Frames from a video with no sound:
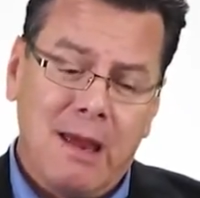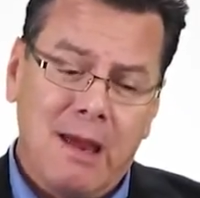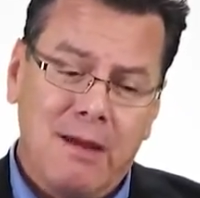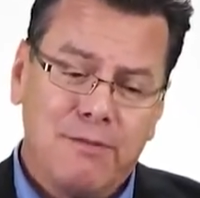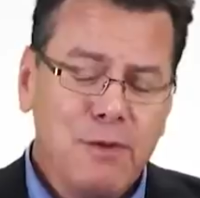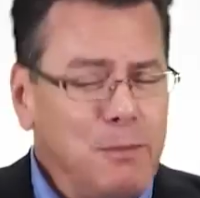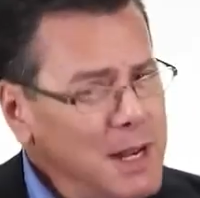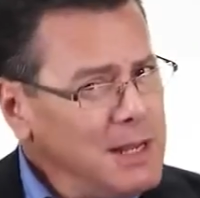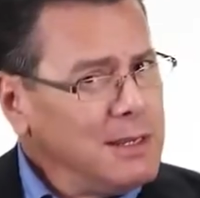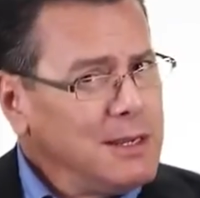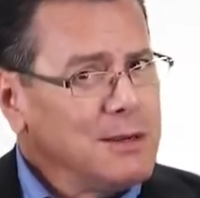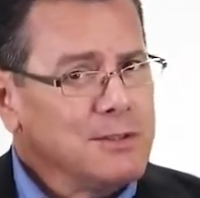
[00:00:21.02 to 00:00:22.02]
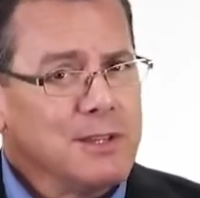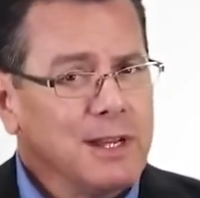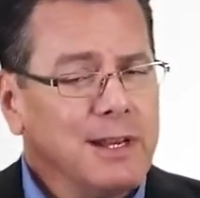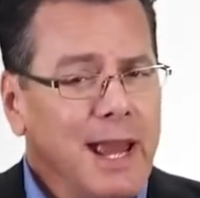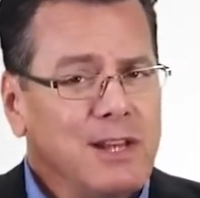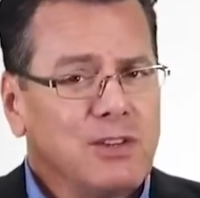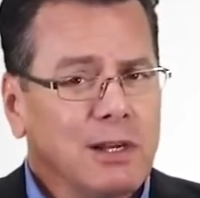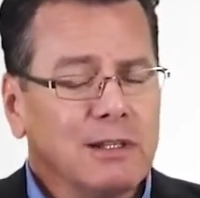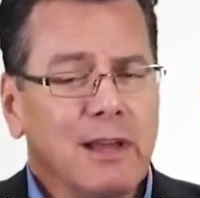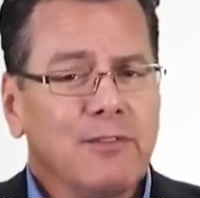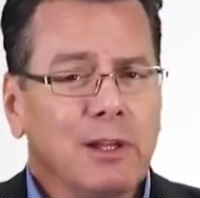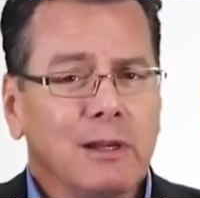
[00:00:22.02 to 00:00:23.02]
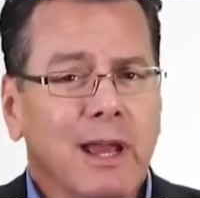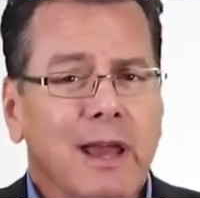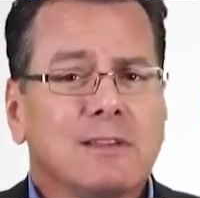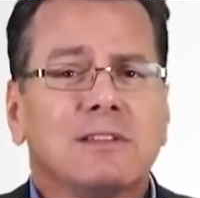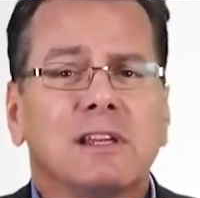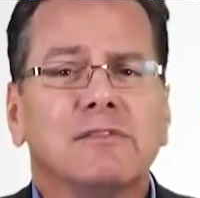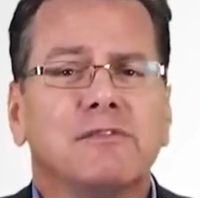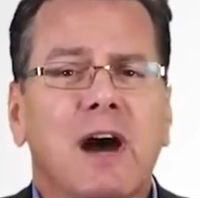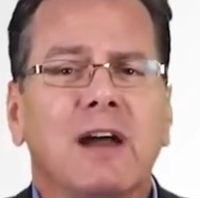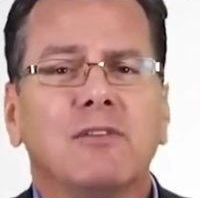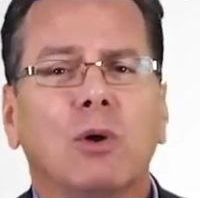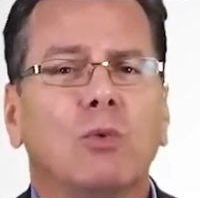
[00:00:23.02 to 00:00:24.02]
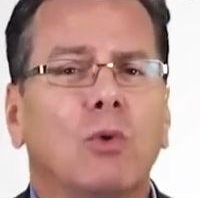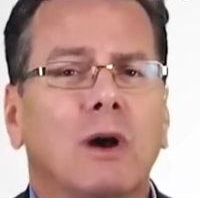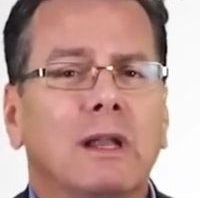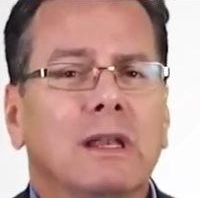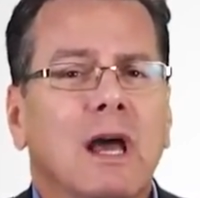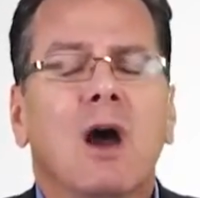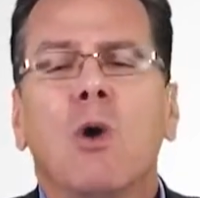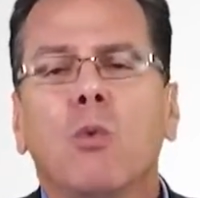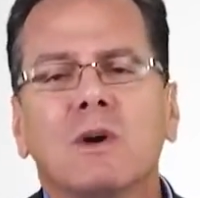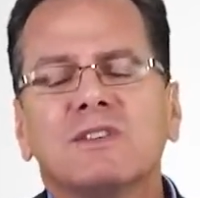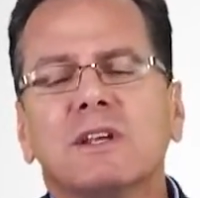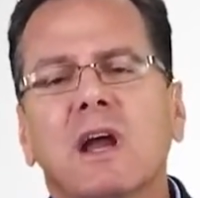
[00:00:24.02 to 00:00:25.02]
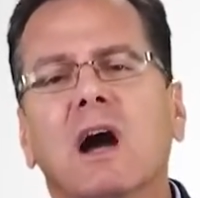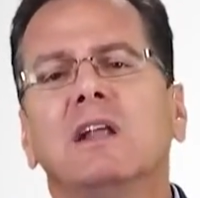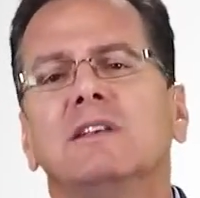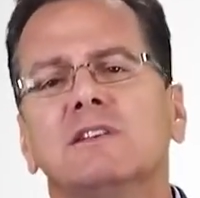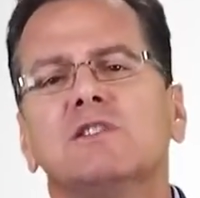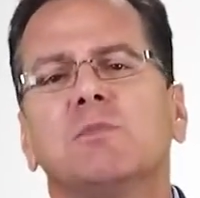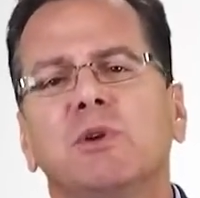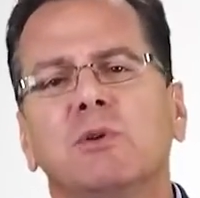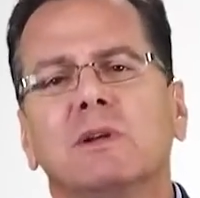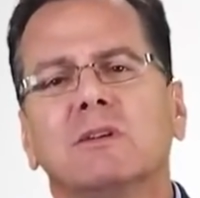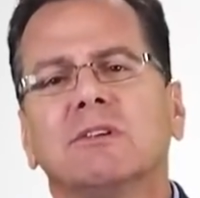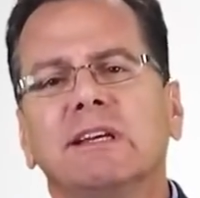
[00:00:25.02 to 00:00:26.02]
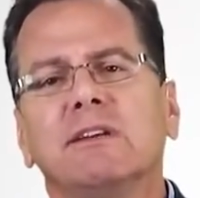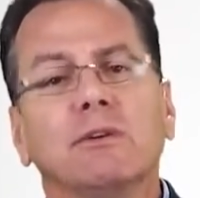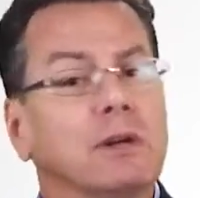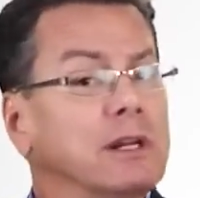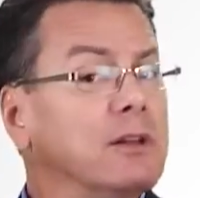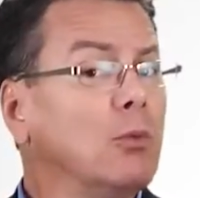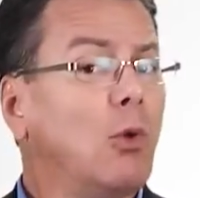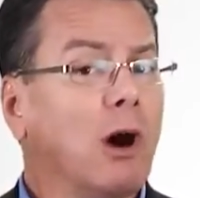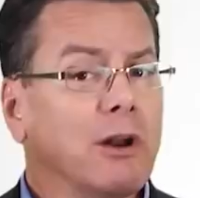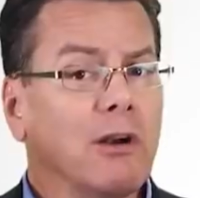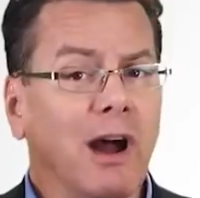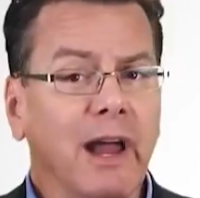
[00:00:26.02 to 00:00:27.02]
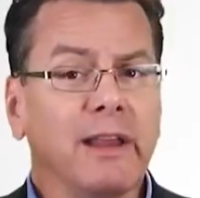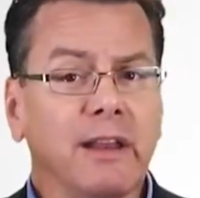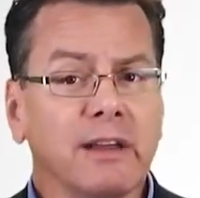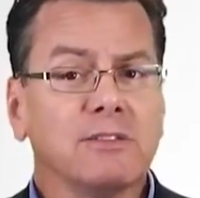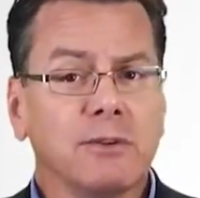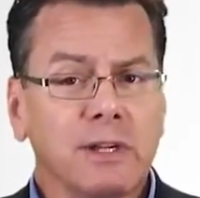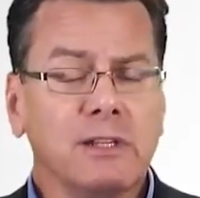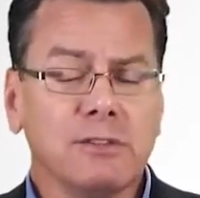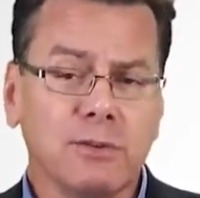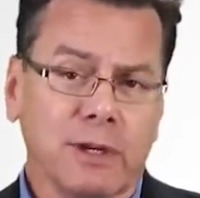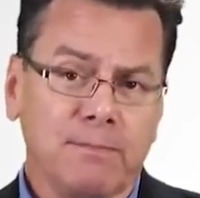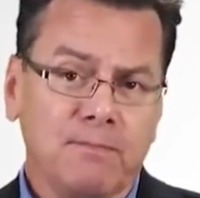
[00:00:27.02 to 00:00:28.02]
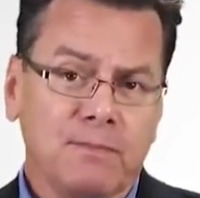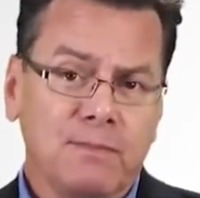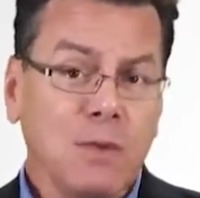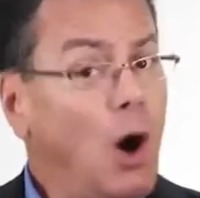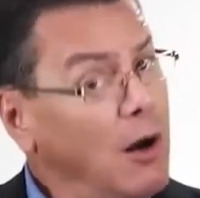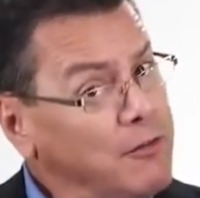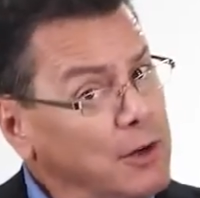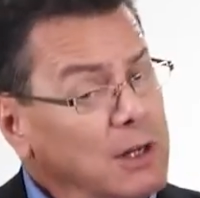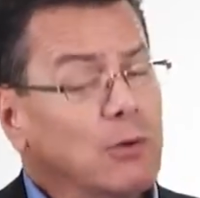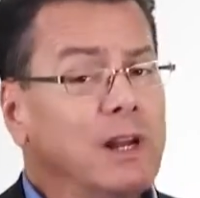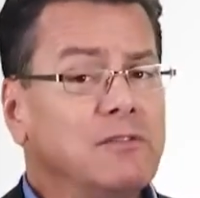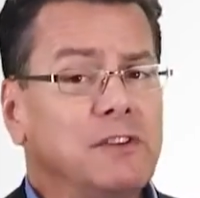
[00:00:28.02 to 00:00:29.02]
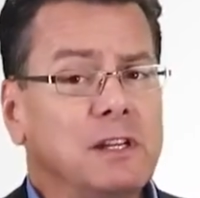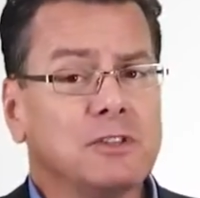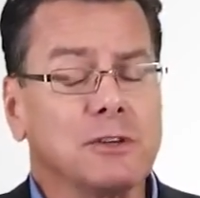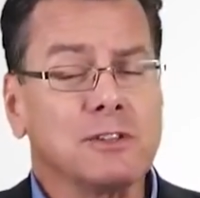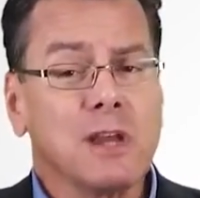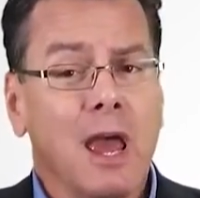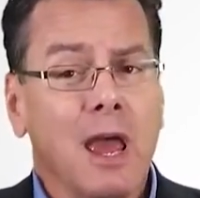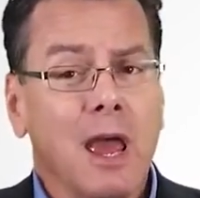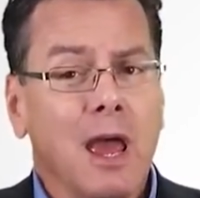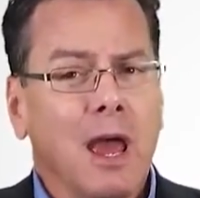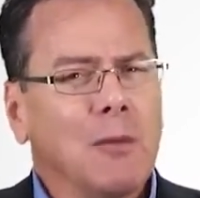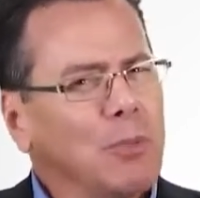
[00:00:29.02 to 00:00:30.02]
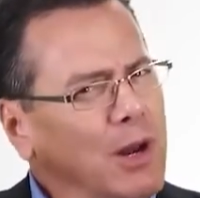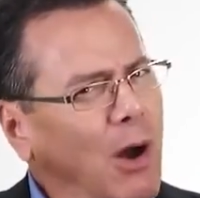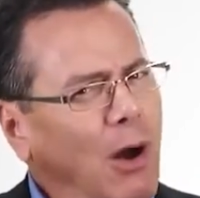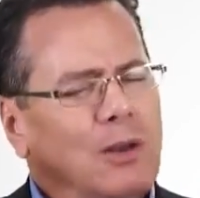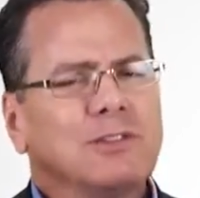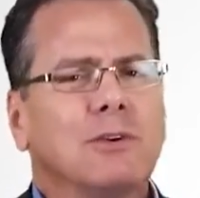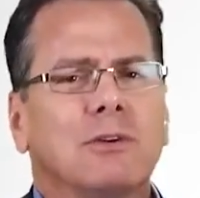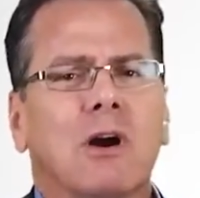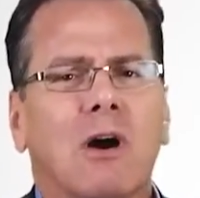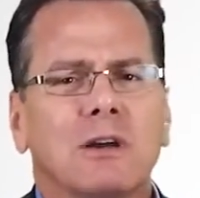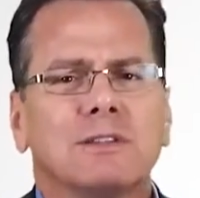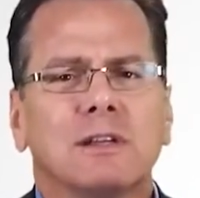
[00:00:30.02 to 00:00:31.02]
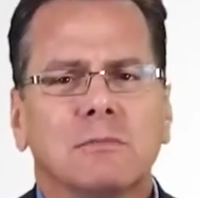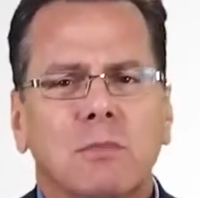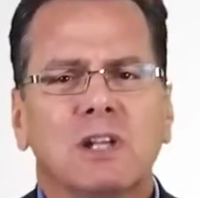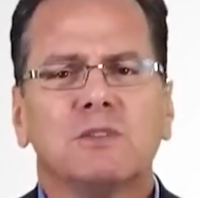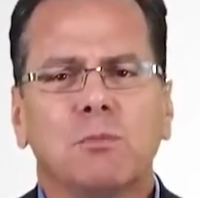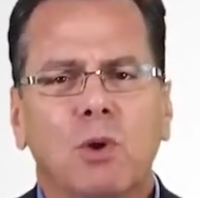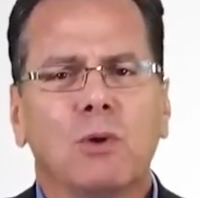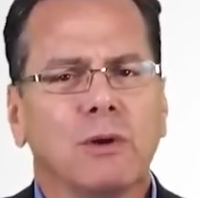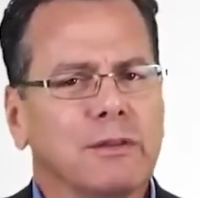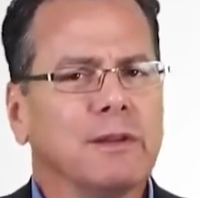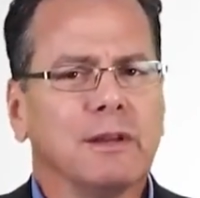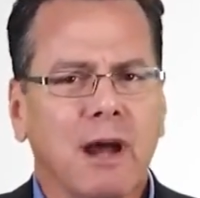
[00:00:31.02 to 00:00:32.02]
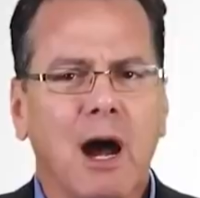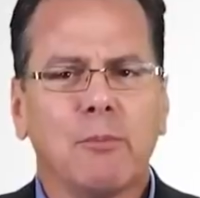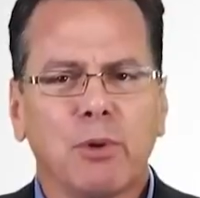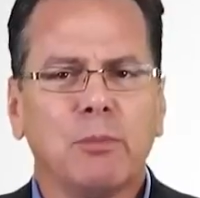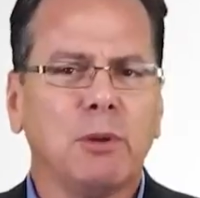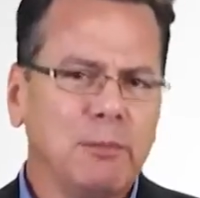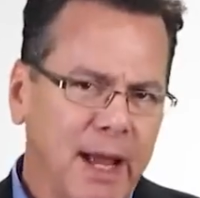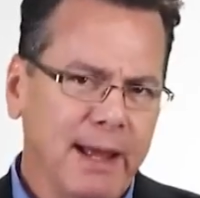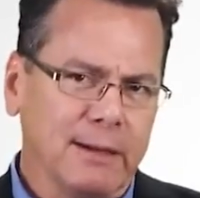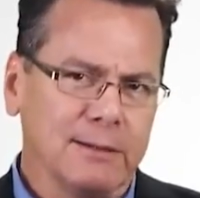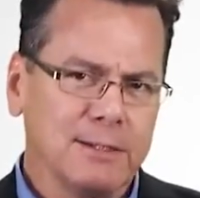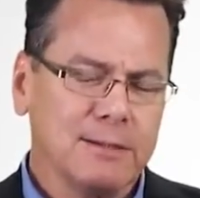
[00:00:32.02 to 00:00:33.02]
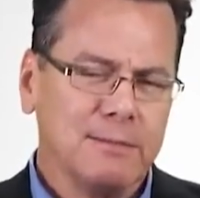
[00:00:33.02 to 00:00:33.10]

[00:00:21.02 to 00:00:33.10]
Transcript: For many years, the Enagic Levelook SD501 was the undisputed leader in the water ionizer industry, offering great features, but also costing much more than comparable models.